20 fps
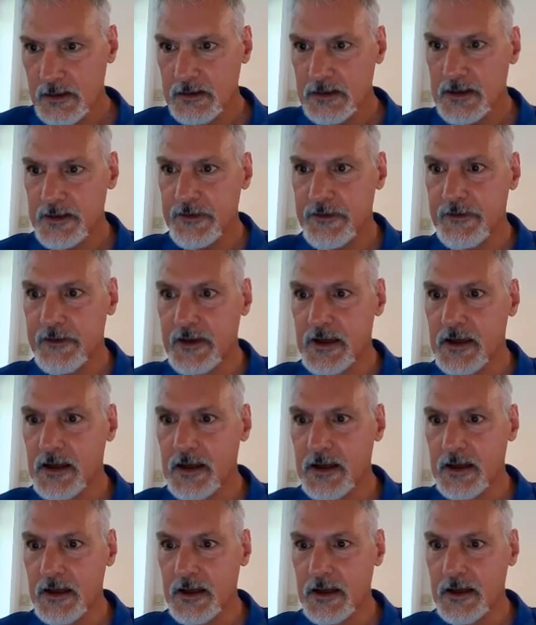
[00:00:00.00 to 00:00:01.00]
Let's say
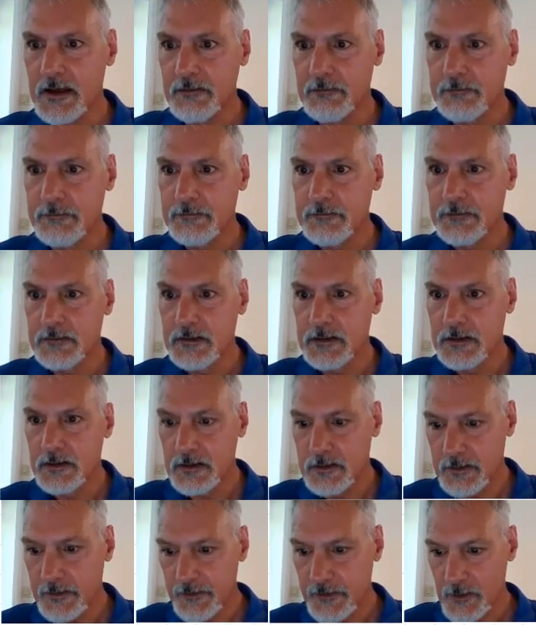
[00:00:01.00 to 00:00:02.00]
I have
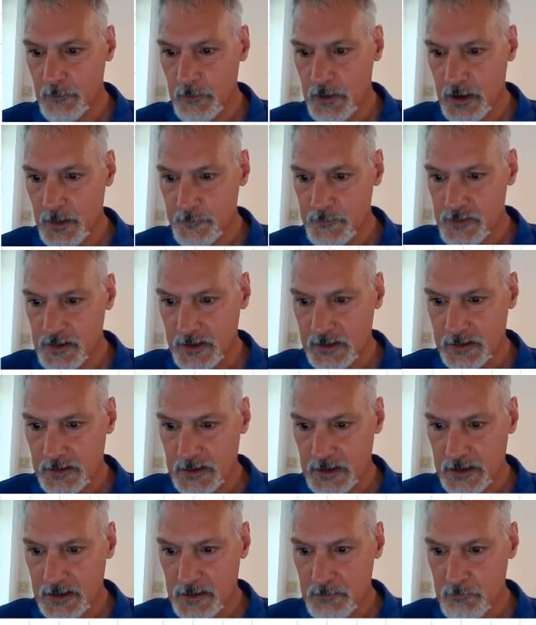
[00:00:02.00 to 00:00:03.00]
some object
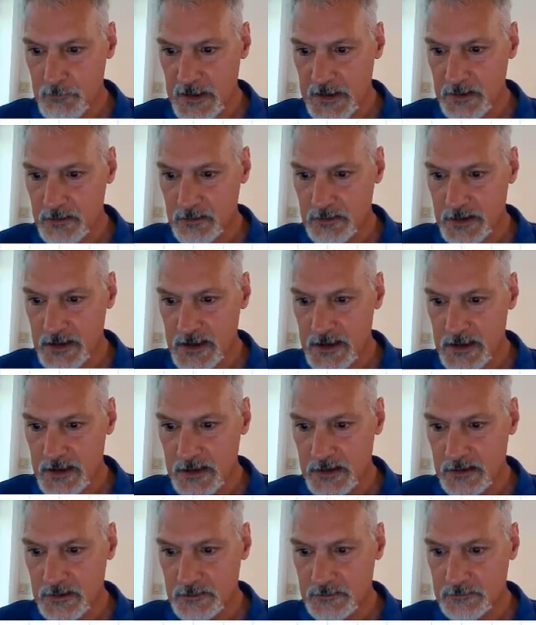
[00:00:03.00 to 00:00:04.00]
like a metal
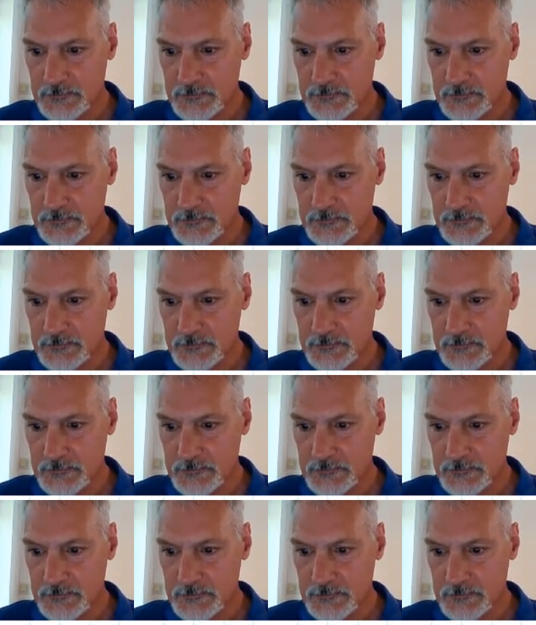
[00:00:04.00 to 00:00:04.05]
key.